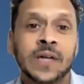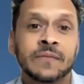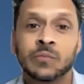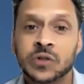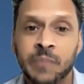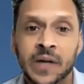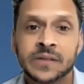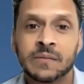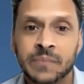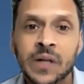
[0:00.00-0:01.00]
have some
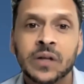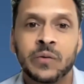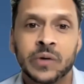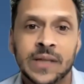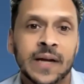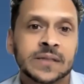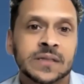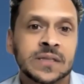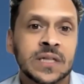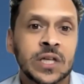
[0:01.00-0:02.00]
responsibility with that as
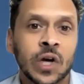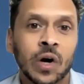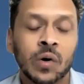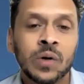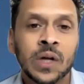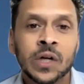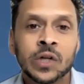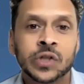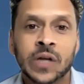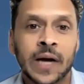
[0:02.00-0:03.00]
a CEO,
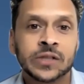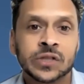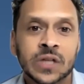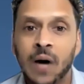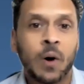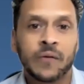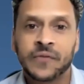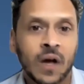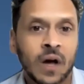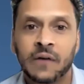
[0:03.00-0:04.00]
to not just come off
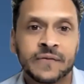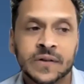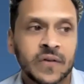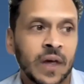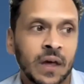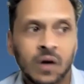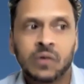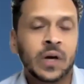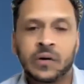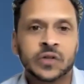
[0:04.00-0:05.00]
the cuff and say,
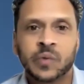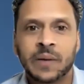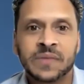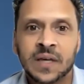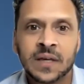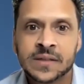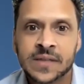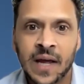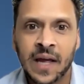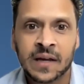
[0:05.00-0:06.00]
oh yeah, here's what I'm thinking
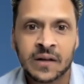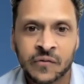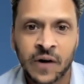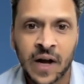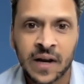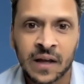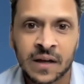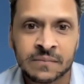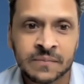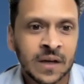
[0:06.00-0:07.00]
today. And it's Friday.
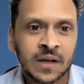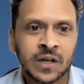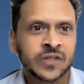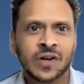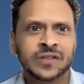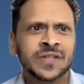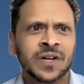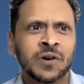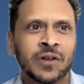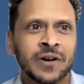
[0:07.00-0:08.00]
And I talked to
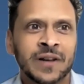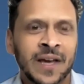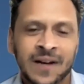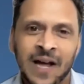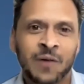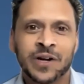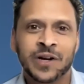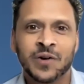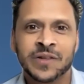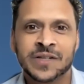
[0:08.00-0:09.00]
Sarah earlier today, and now we're
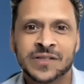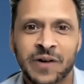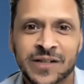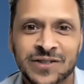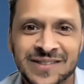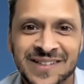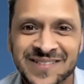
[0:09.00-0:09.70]
going to go in this direction.